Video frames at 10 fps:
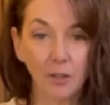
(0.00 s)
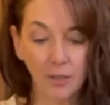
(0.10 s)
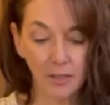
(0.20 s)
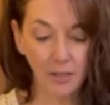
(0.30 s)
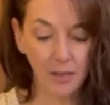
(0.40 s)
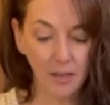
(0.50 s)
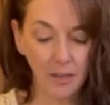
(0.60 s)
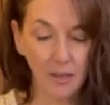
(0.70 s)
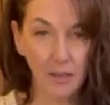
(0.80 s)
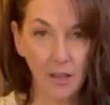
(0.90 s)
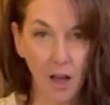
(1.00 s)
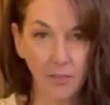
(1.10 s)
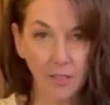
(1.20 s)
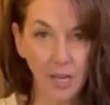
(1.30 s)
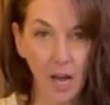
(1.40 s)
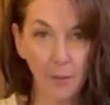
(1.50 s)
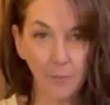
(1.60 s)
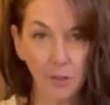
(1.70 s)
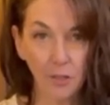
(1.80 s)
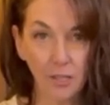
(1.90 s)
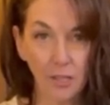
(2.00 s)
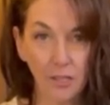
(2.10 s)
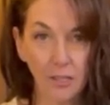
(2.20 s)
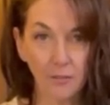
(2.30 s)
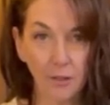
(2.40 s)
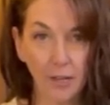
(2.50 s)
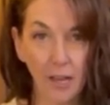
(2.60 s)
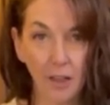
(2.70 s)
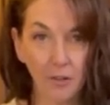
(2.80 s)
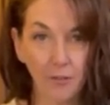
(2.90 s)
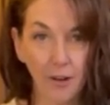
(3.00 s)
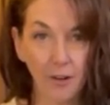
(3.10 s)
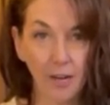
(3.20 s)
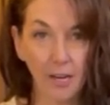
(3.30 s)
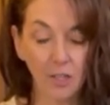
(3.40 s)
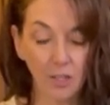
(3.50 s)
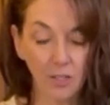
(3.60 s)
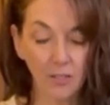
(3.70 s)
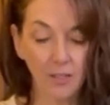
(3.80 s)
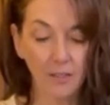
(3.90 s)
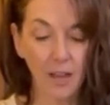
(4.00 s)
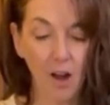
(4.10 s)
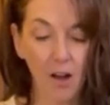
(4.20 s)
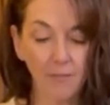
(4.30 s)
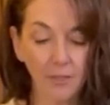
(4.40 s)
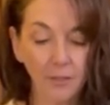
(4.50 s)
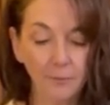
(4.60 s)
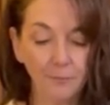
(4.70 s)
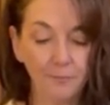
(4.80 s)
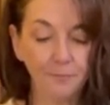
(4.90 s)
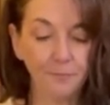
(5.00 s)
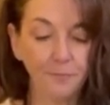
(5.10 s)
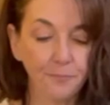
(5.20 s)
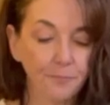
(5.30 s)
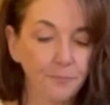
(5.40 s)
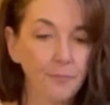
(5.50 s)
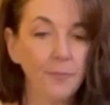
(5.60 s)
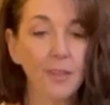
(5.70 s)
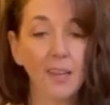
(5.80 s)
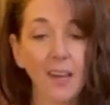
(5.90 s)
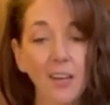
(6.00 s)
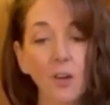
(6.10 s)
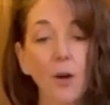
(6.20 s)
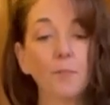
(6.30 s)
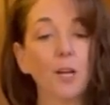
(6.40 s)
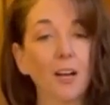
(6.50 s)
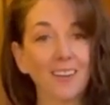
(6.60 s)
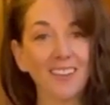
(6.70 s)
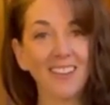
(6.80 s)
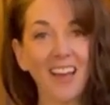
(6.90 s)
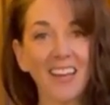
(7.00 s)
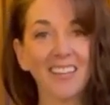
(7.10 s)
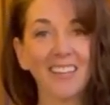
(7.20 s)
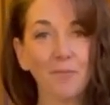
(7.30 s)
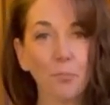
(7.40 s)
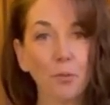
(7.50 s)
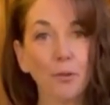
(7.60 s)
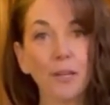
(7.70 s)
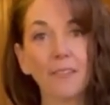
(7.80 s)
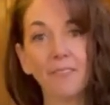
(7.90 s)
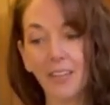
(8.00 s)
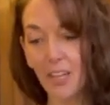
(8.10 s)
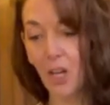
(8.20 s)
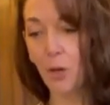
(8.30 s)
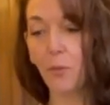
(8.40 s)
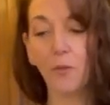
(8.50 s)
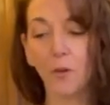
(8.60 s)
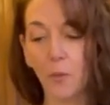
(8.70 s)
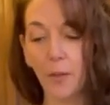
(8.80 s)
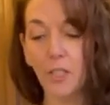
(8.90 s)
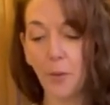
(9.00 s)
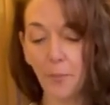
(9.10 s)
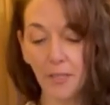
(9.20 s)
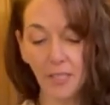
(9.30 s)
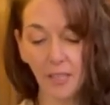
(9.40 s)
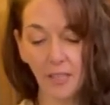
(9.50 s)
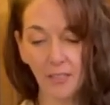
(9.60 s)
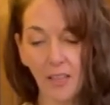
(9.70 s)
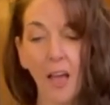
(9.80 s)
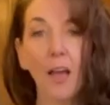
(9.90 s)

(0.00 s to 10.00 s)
You can on the top, you'll see the different color variations that they offer. And I know I'm talking a lot pre-video before we jump into this,